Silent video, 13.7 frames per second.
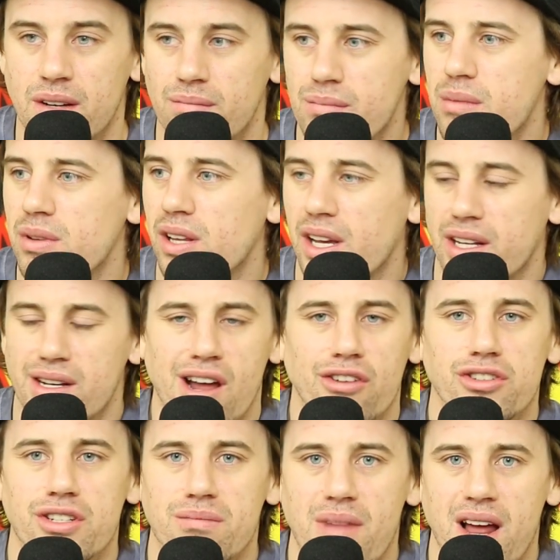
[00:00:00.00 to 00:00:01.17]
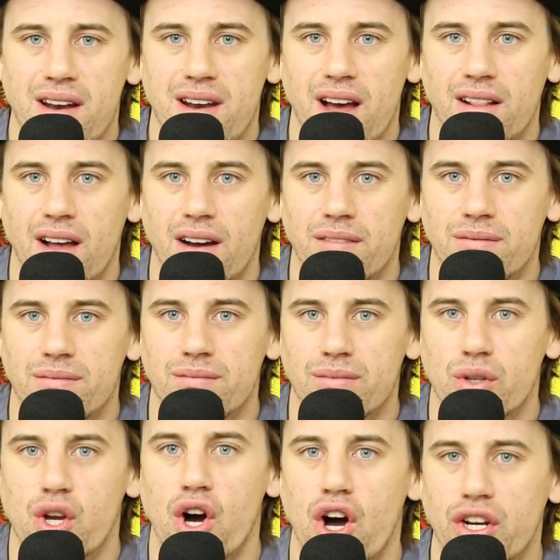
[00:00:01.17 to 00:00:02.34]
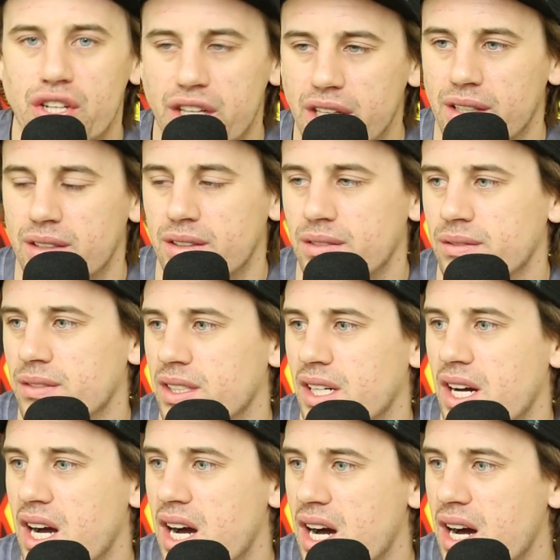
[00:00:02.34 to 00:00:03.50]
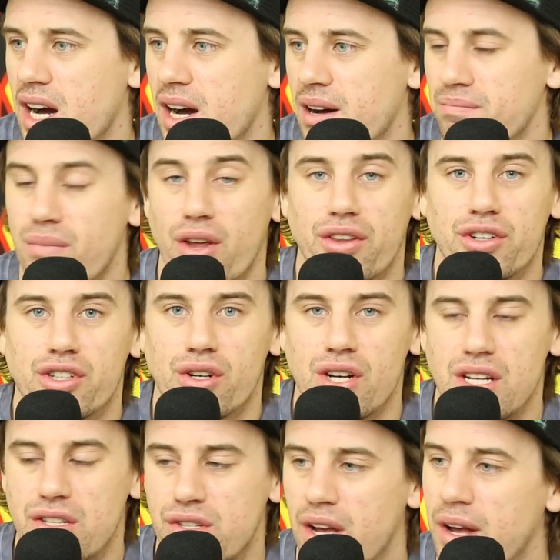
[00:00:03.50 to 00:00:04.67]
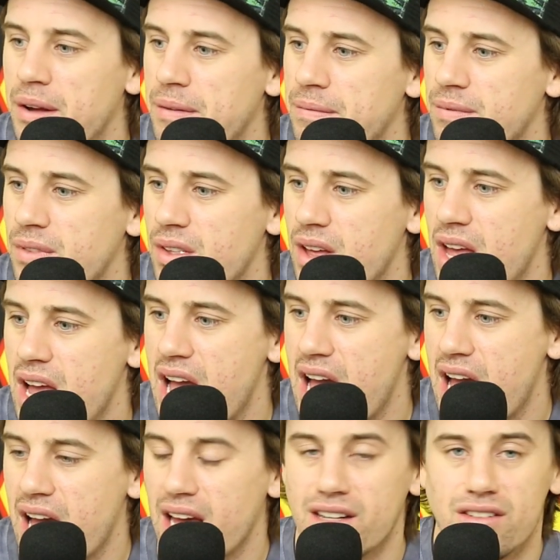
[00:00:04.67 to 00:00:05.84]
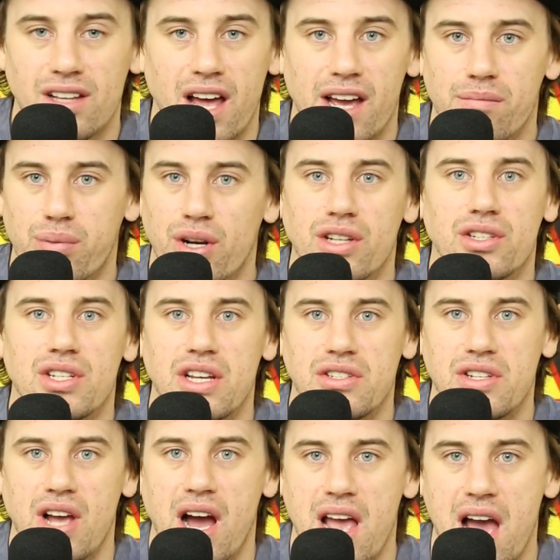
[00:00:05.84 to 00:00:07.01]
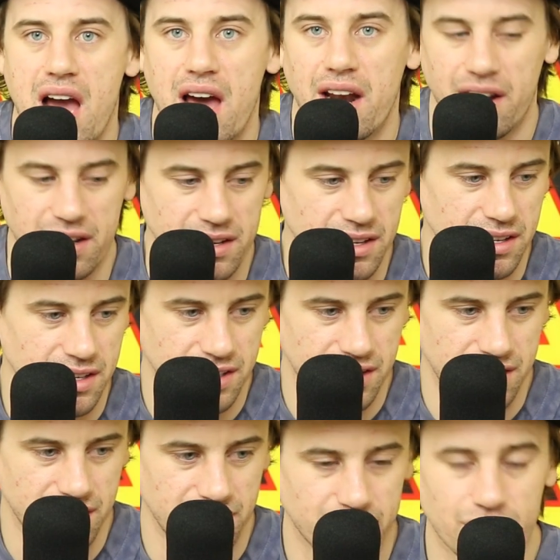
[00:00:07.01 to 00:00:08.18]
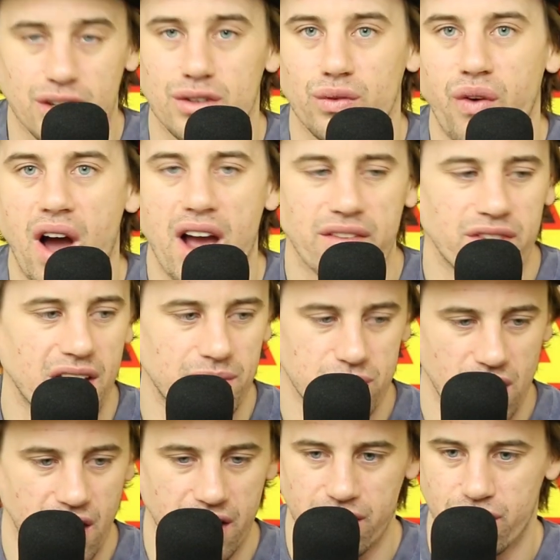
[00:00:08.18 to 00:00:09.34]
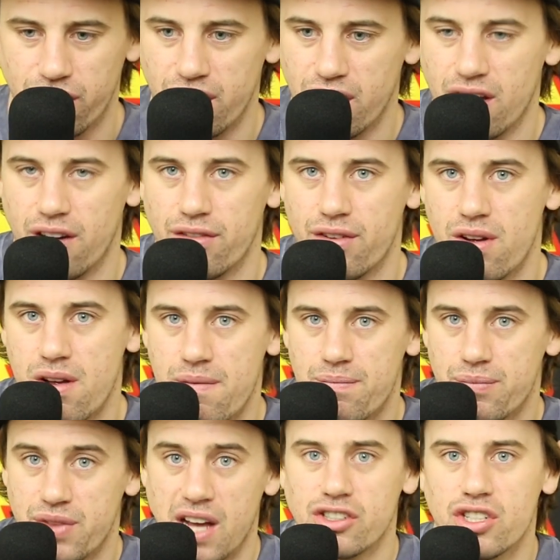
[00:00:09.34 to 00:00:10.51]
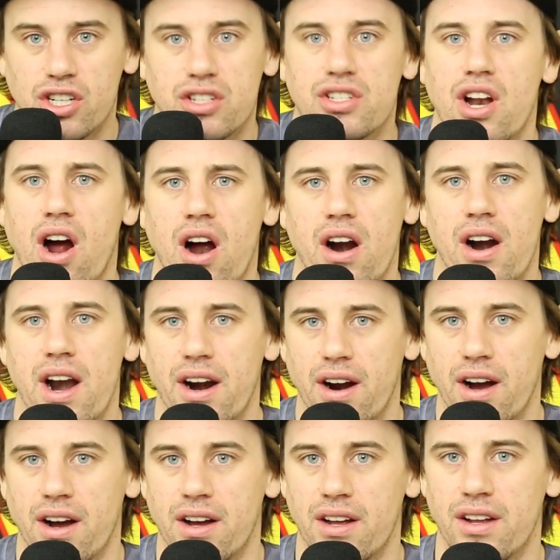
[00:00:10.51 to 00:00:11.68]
Maybe like Nelson Mandela, Gandhi, Mother Teresa, and like Princess Diana. There's 5 names that I could think of. That's just in our era.